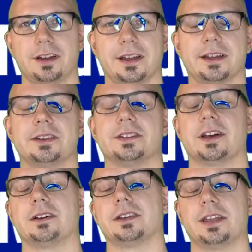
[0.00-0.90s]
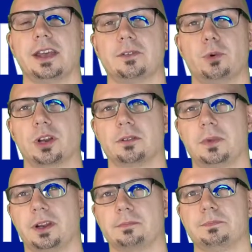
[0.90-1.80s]
and again working
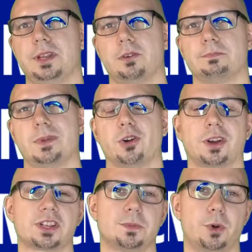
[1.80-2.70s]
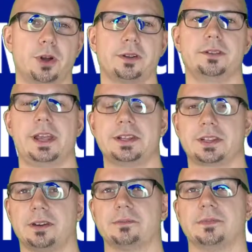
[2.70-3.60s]
with bigger customer data,